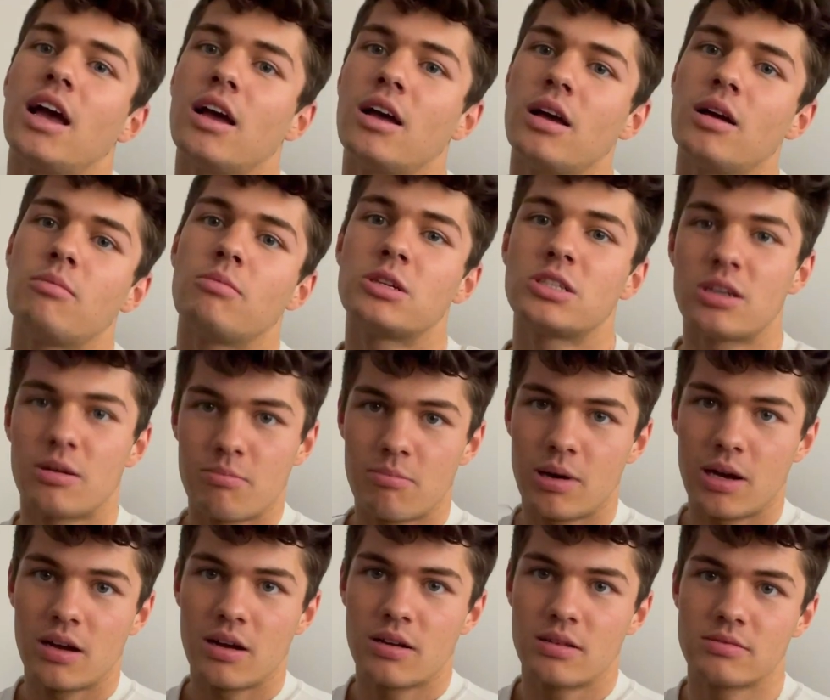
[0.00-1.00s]
My
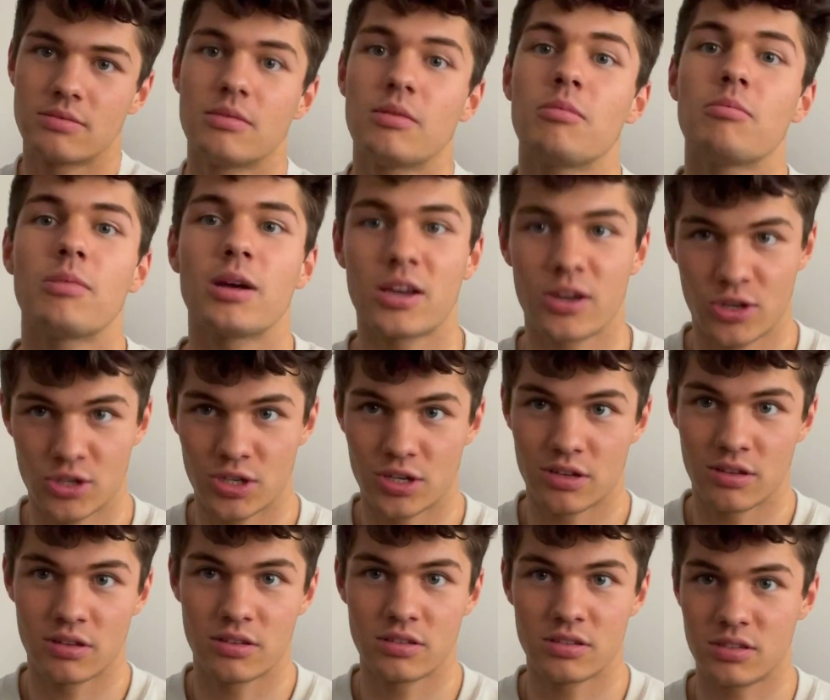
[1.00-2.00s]
jumper, my
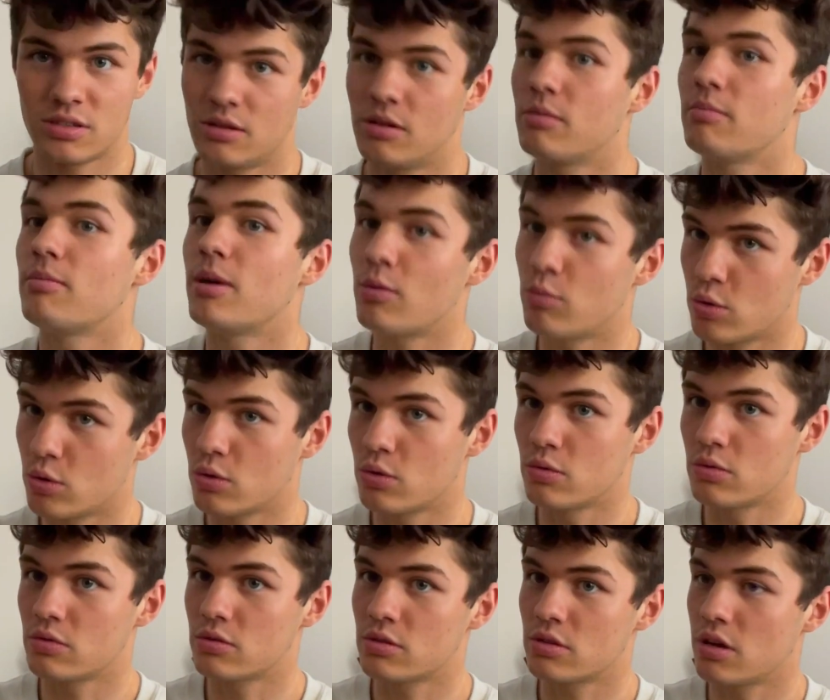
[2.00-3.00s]
cushions, my
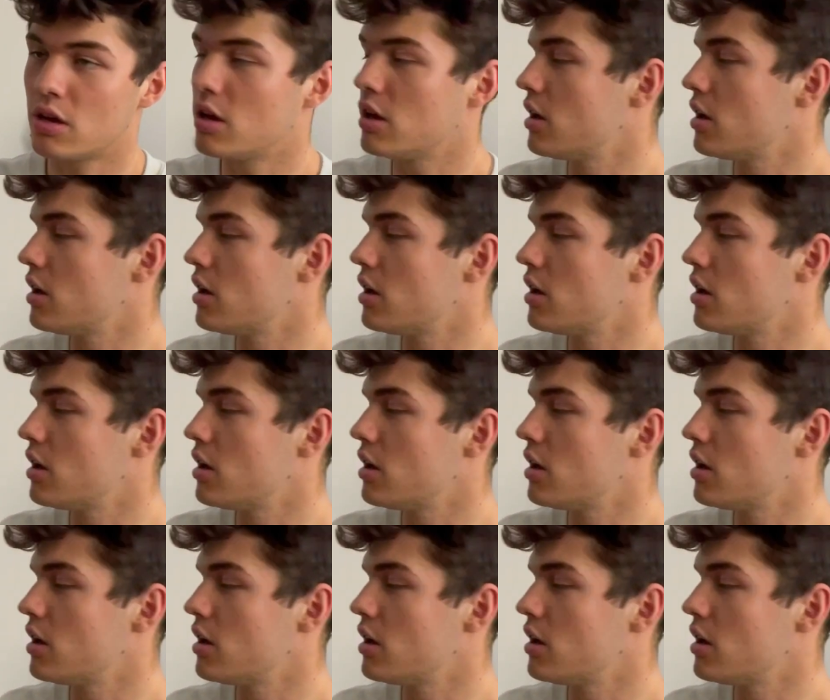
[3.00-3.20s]
walls,